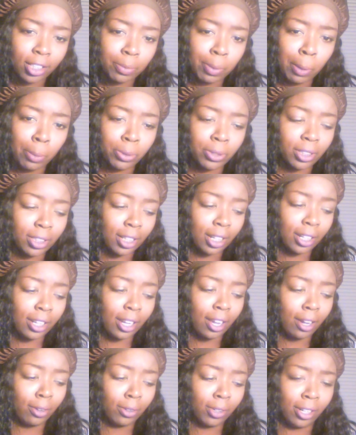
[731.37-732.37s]
People sit
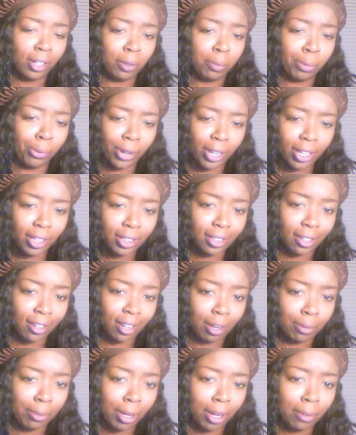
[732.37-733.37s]
down and the breeze that
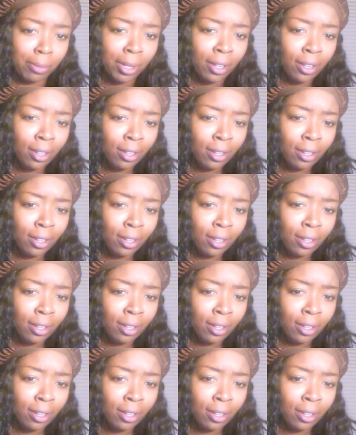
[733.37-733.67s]
come up.